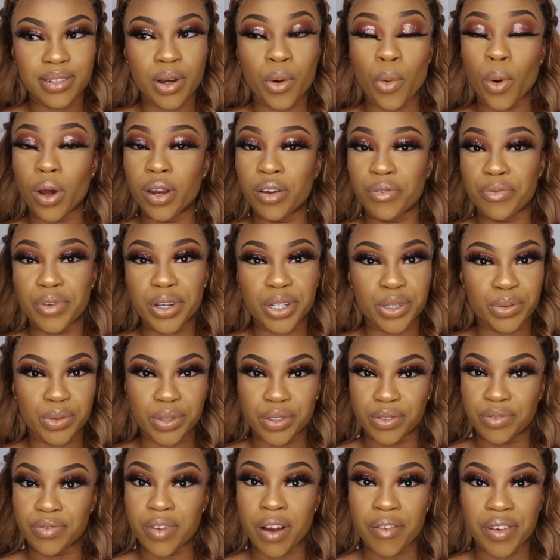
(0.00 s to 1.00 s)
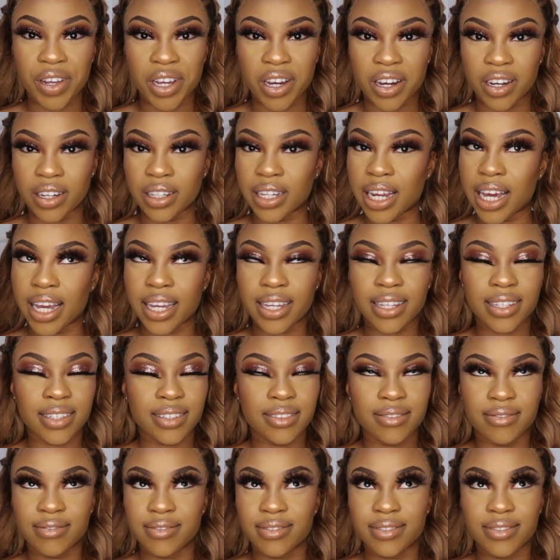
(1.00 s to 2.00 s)
One of which was very young, like
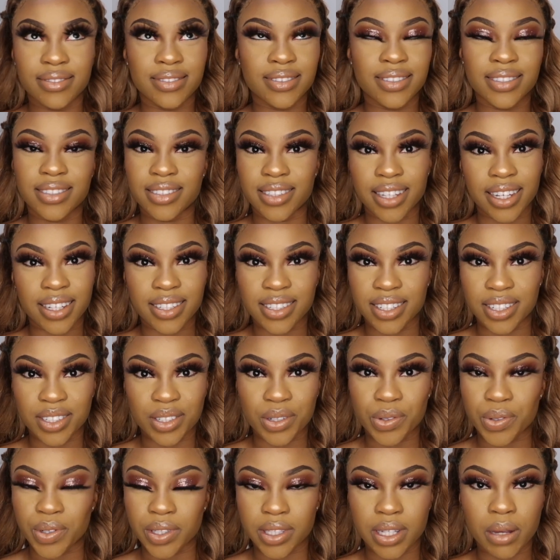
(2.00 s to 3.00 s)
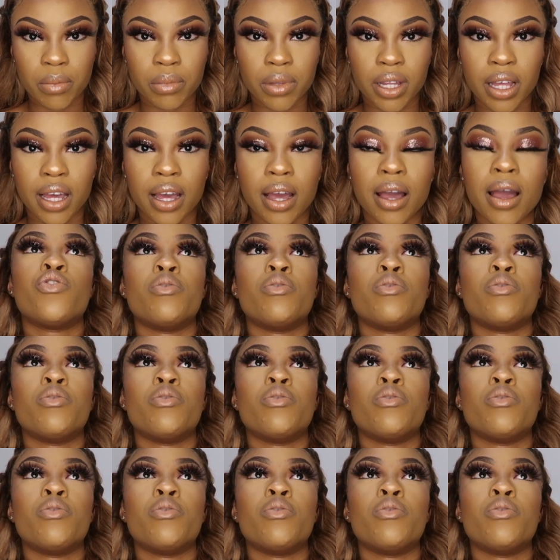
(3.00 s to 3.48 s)
6 years old or something.